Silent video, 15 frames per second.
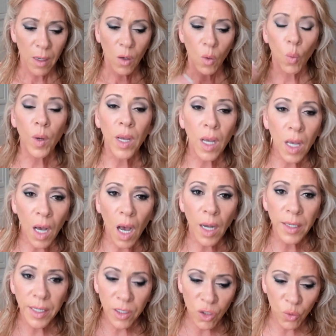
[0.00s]
When
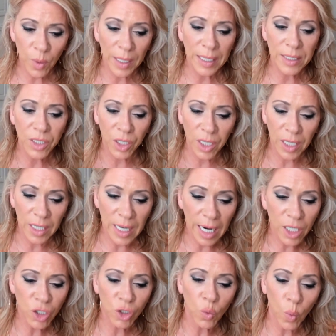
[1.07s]
God gets ready to
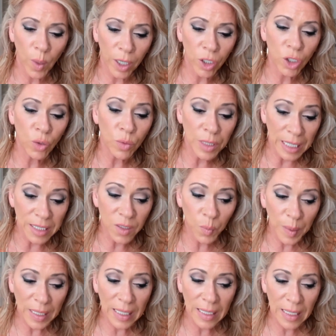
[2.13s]
connect you where you need to
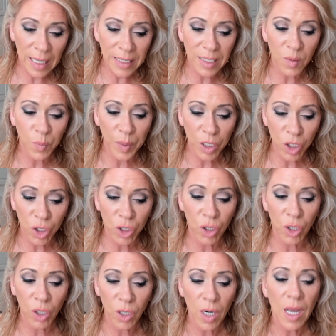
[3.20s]
be connected, be
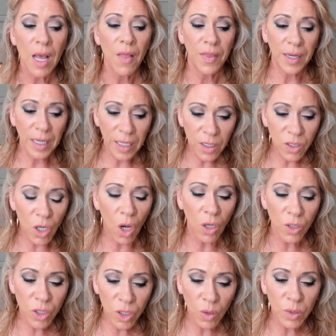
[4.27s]
sure that he is
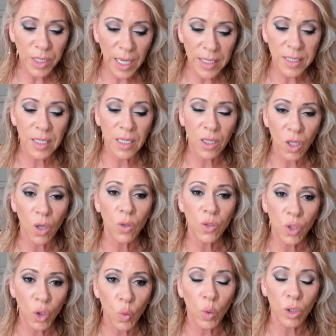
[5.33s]
also testing
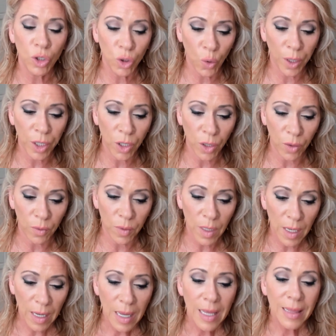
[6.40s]
those who will join you.
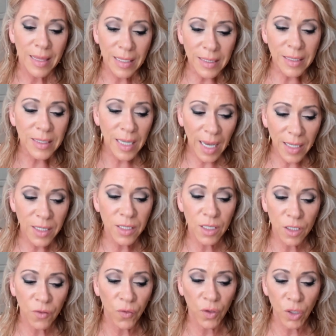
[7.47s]
This test
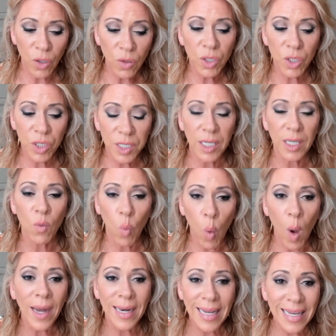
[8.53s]
is for you to see
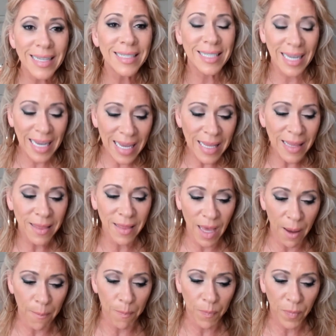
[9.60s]
what is in
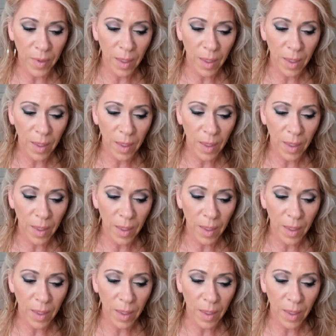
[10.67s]
them.